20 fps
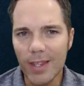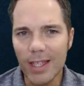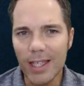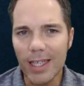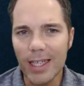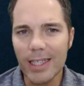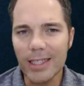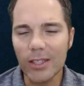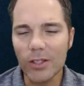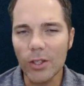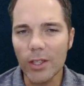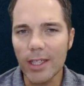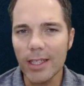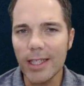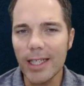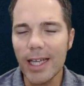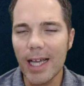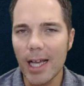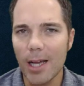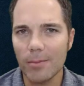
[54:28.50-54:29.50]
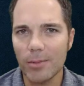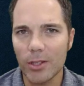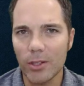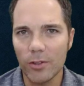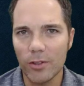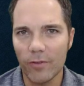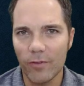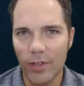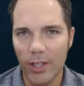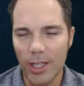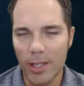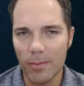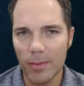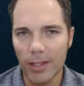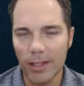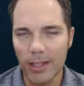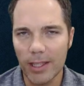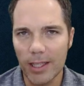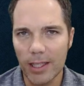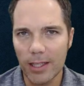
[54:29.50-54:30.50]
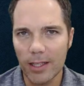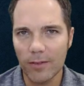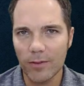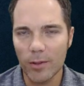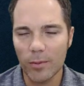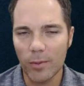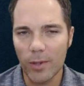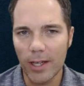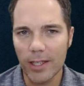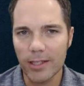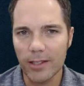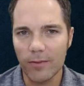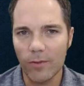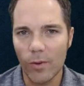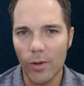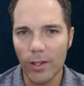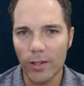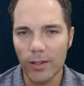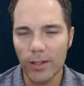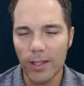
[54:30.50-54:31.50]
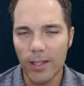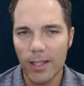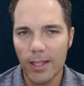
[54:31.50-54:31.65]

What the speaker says: is to look at the absolute variability of the price of oil.